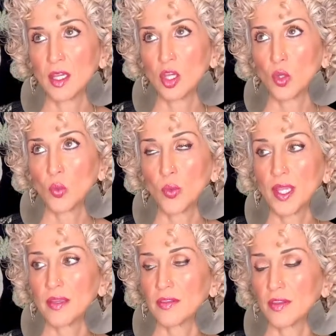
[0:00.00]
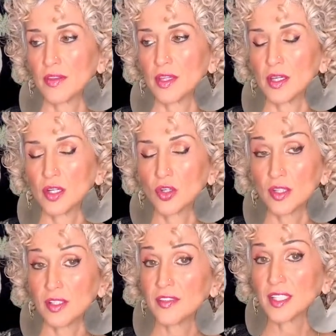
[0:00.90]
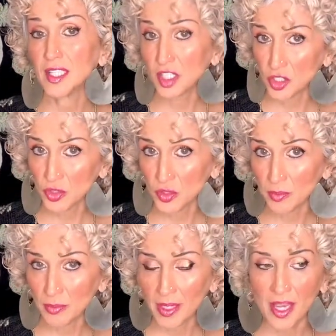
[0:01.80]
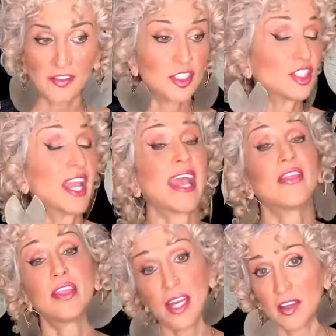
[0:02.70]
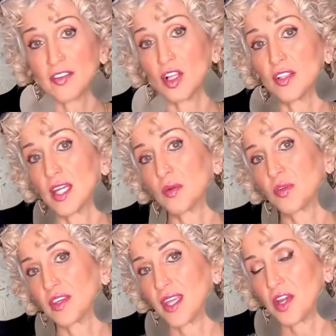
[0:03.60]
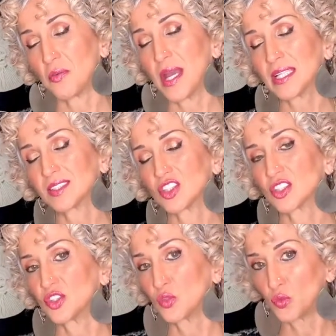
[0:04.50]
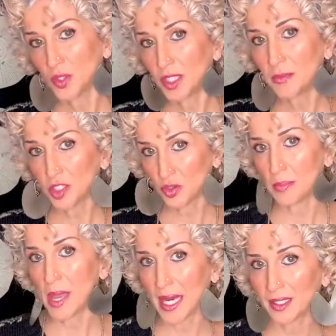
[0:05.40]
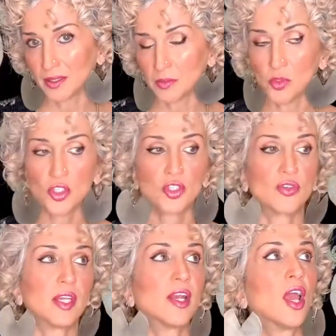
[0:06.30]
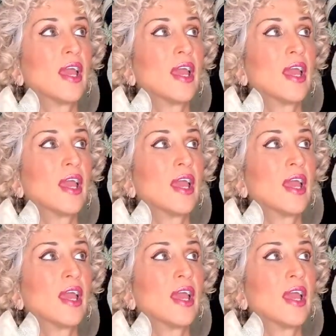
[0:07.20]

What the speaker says: with the Curlific texture treatment by Apogee, and then I follow that with a hair mask just to really make sure I'm packing the moisture in.